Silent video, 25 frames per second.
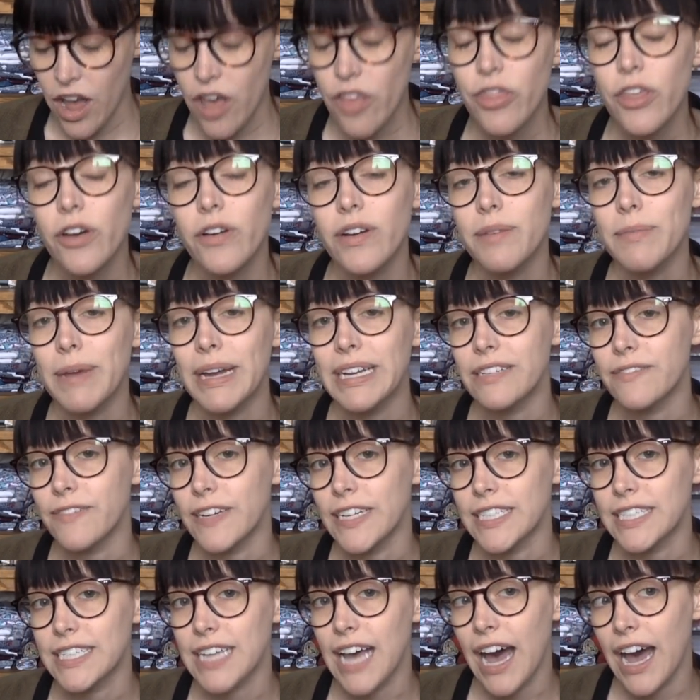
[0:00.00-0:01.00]
Though in my
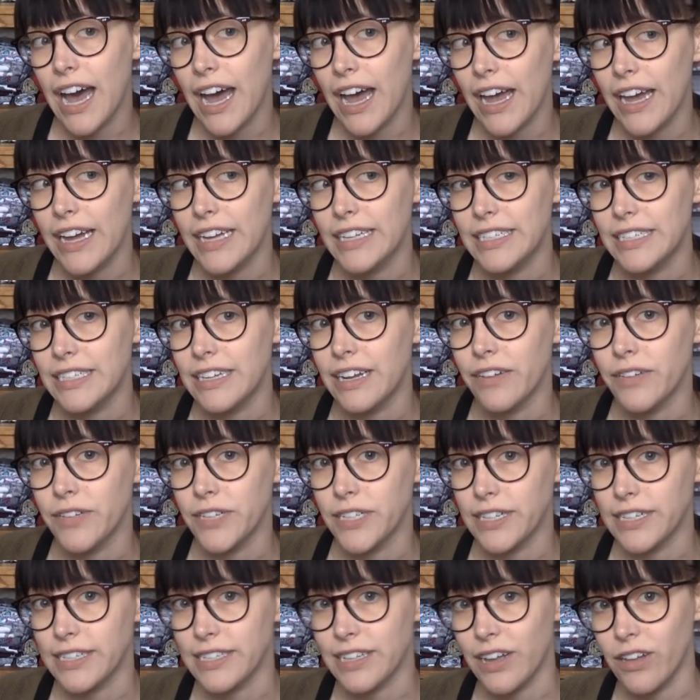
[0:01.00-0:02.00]
defense, I did not
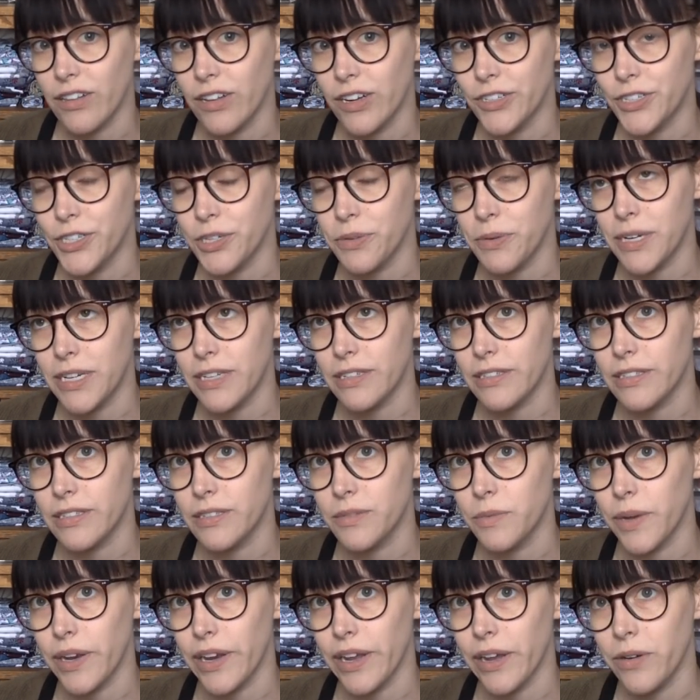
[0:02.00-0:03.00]
realize how large it was
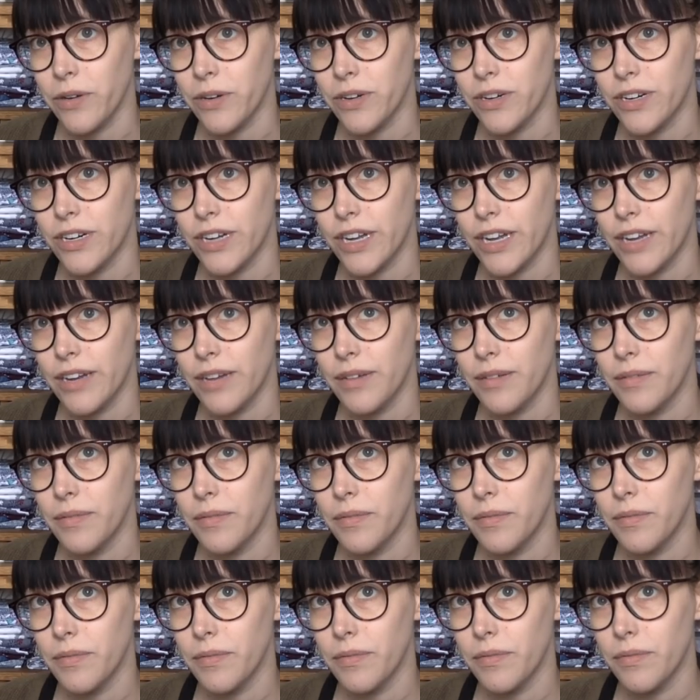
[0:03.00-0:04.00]
when I ordered it,
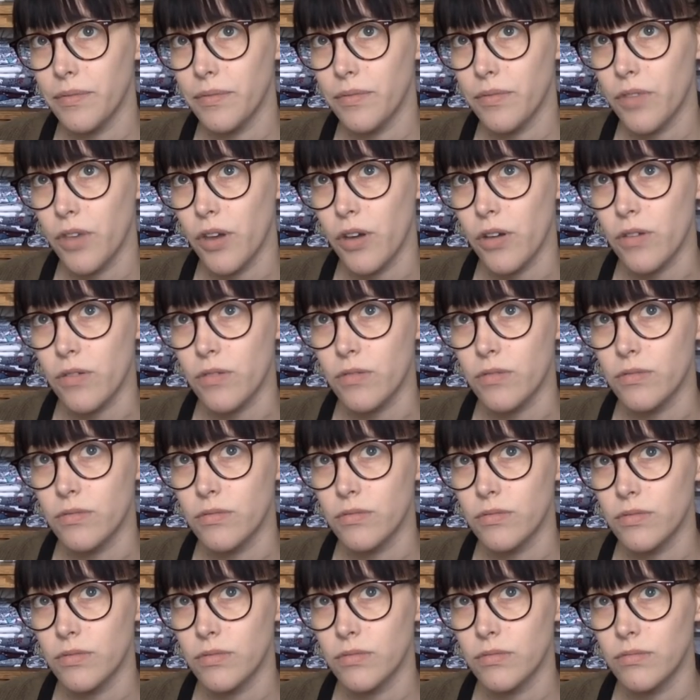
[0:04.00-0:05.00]
though
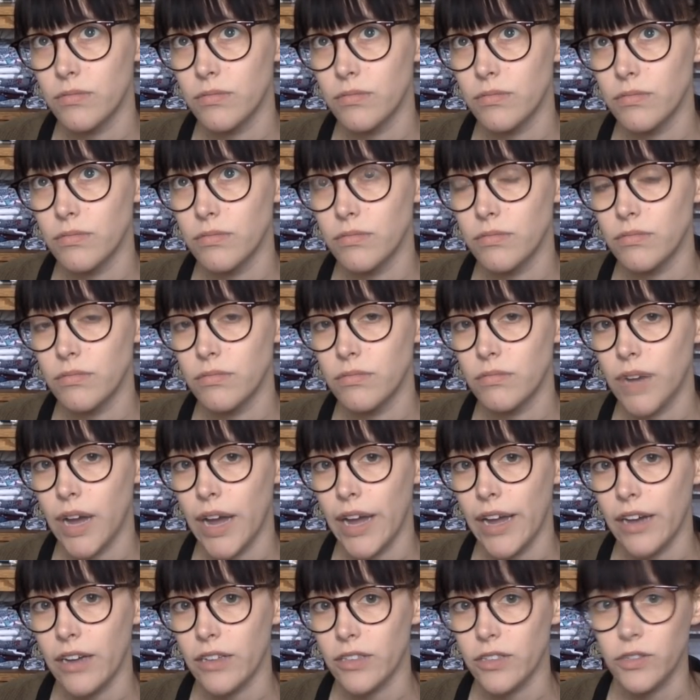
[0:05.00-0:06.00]

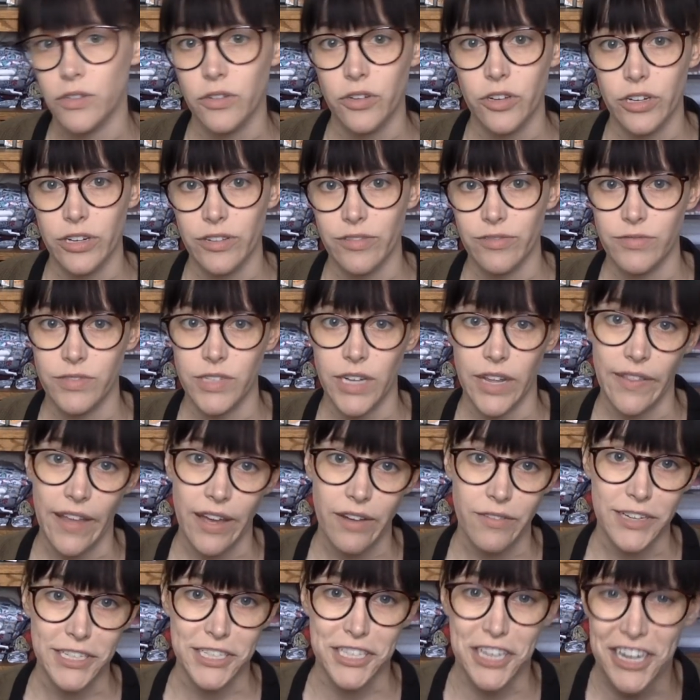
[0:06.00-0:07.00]
I also could have done
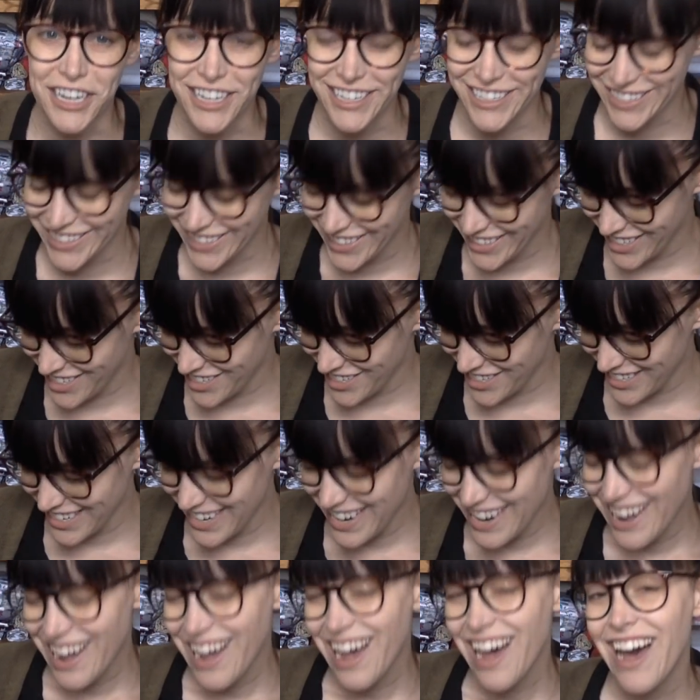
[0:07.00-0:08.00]
that research.
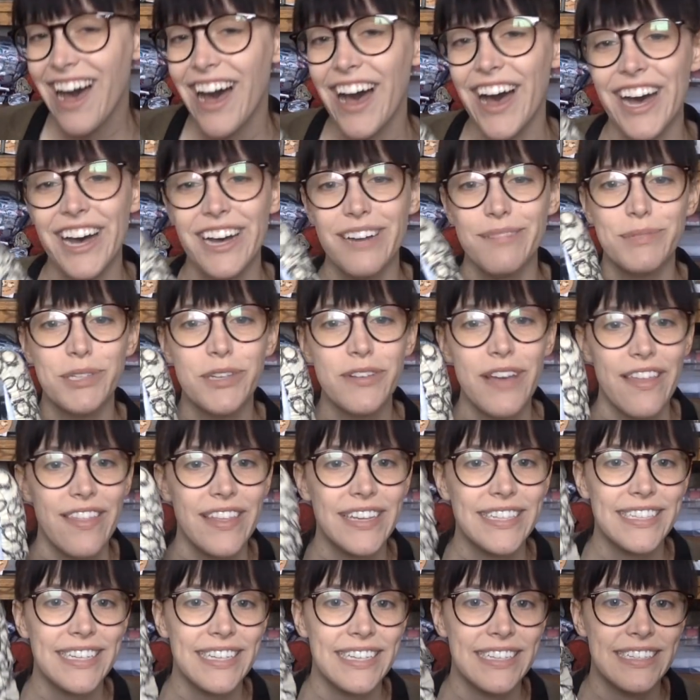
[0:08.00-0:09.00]
So yeah,
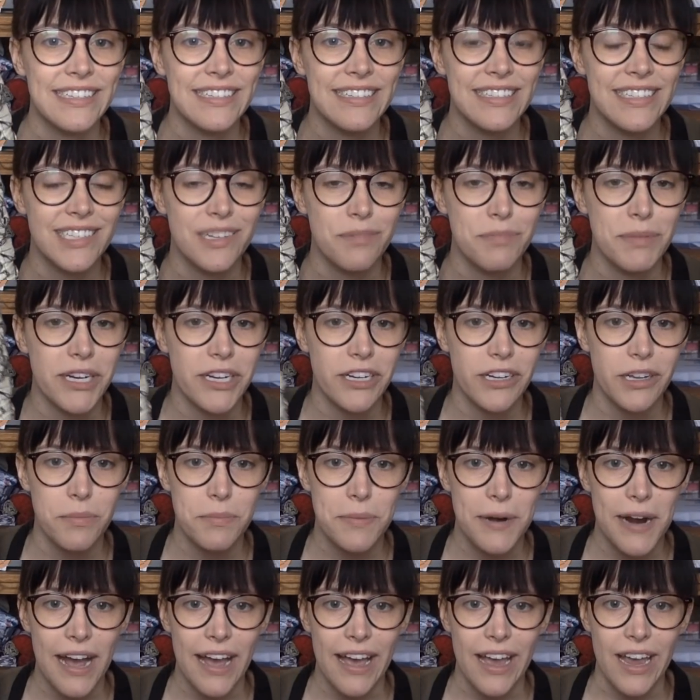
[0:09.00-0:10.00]
this is American
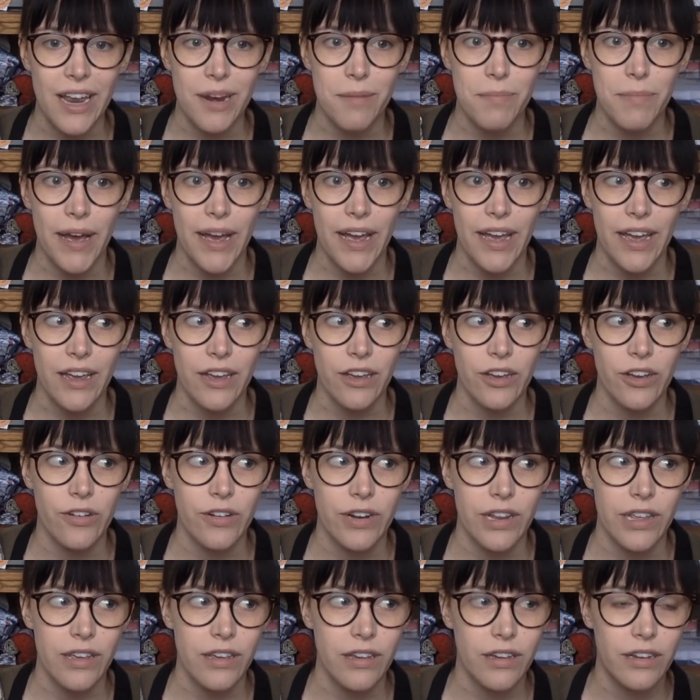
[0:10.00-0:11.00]
Pride by
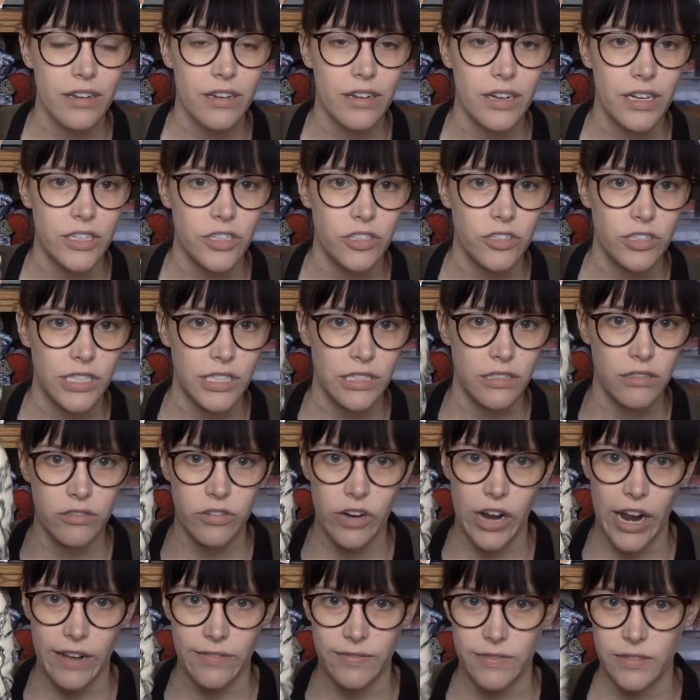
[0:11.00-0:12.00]
Cody Country
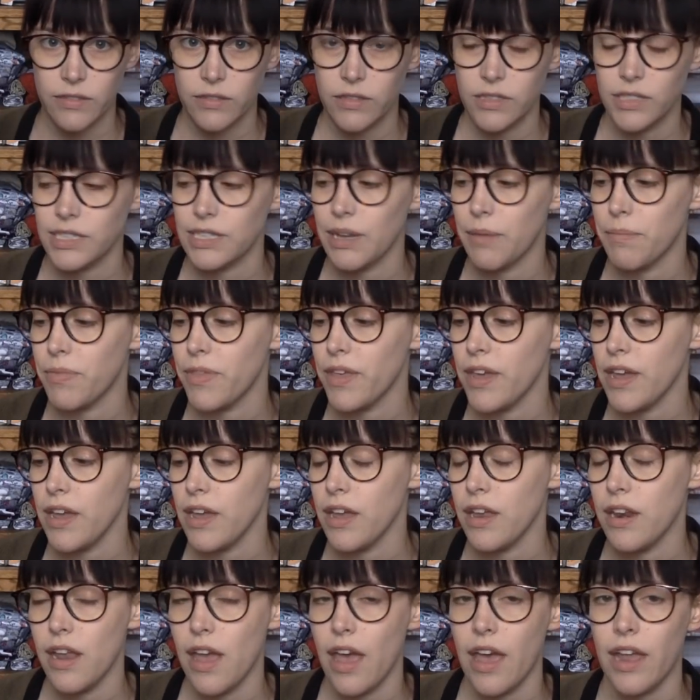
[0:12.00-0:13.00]
Crafts
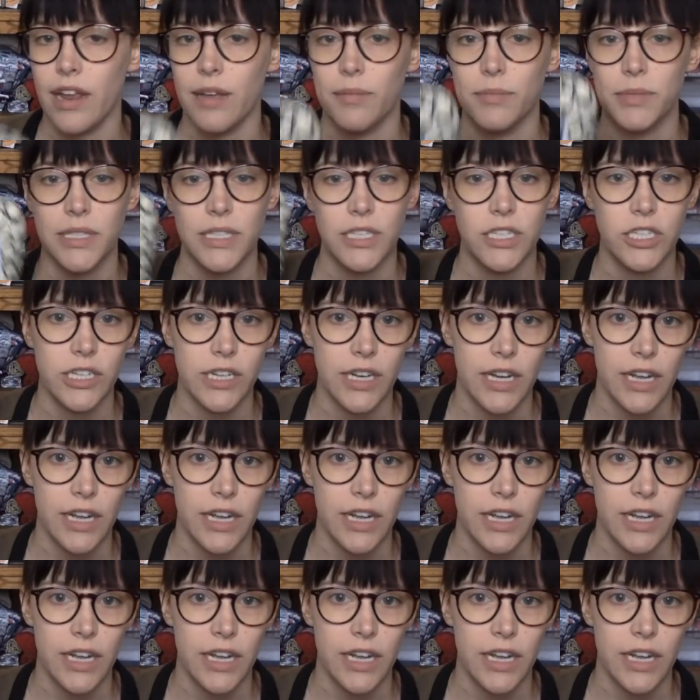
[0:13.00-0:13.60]
something, and I'm stitching